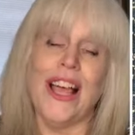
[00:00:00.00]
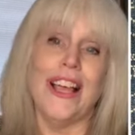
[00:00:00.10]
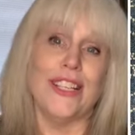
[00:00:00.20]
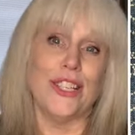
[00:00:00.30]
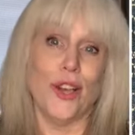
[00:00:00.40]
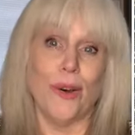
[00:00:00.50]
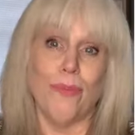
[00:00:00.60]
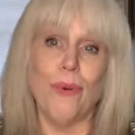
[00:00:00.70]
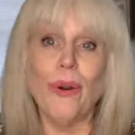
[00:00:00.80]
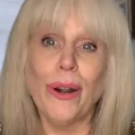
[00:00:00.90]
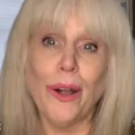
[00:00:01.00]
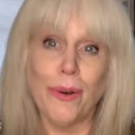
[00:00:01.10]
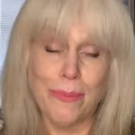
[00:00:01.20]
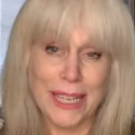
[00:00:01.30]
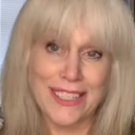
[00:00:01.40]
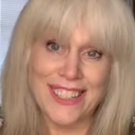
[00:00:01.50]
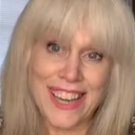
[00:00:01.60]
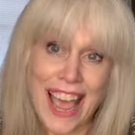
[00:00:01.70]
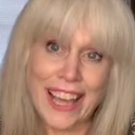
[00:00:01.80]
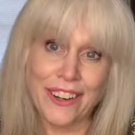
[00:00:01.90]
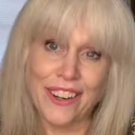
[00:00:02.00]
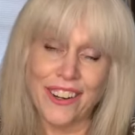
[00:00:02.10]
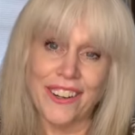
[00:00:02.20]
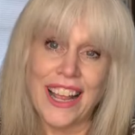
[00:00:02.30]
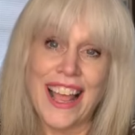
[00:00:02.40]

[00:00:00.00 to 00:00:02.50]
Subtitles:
So Boro means tattered,